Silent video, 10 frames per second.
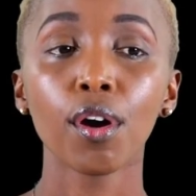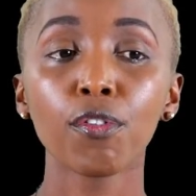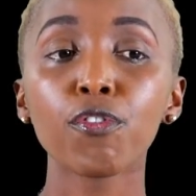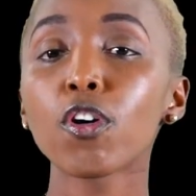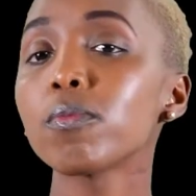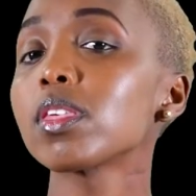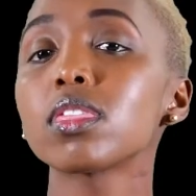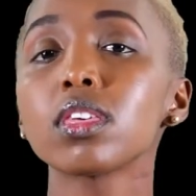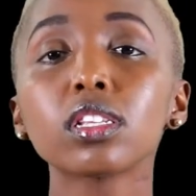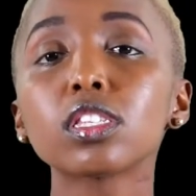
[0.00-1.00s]
from the
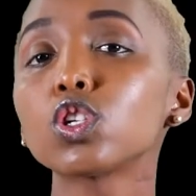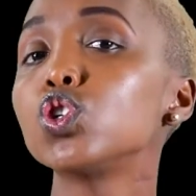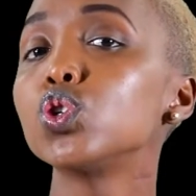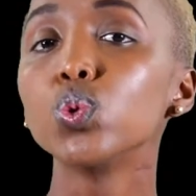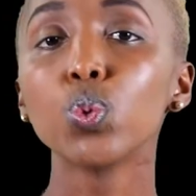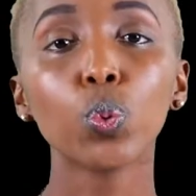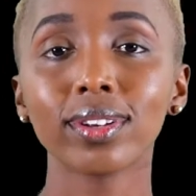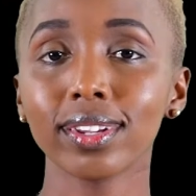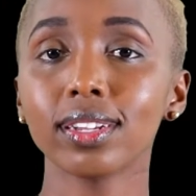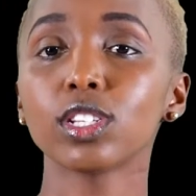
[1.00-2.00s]
things that you
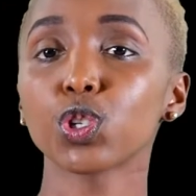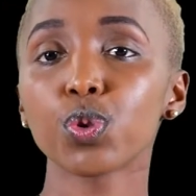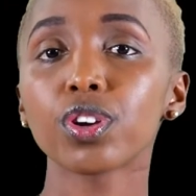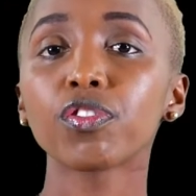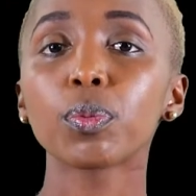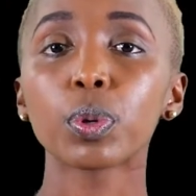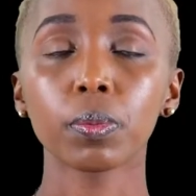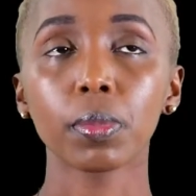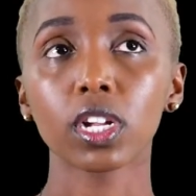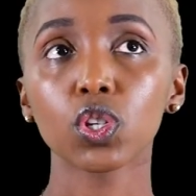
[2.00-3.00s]
did in January, February, March.